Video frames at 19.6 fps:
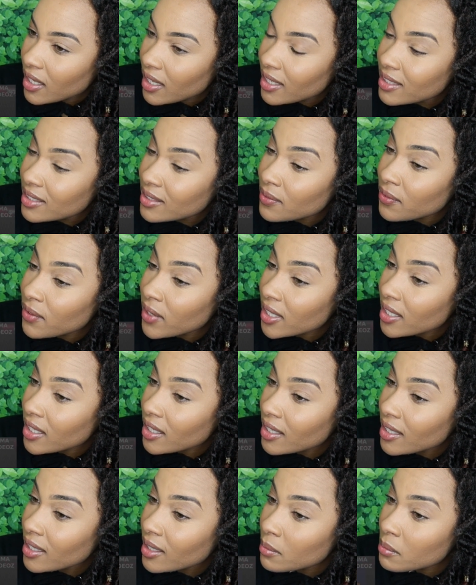him. He's
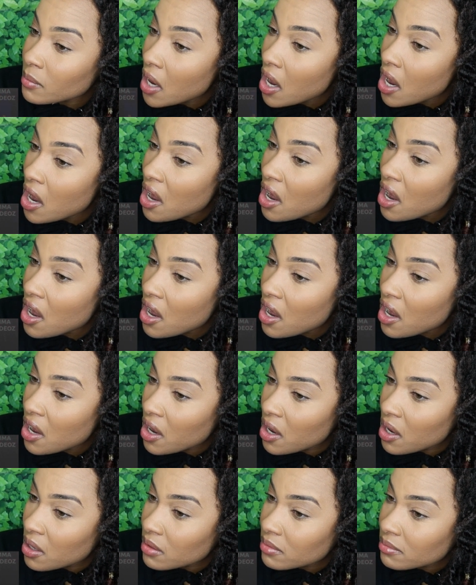fucking him
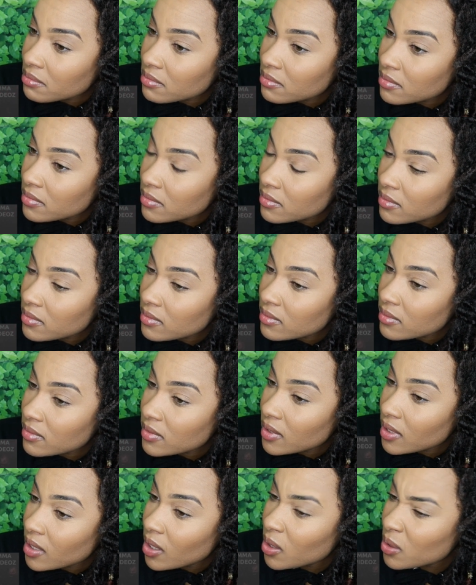up.
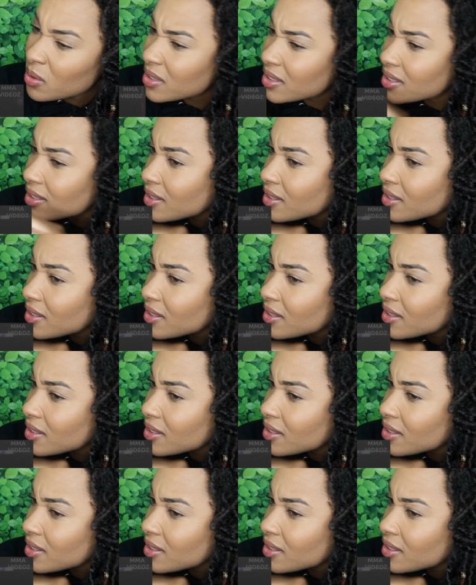Who's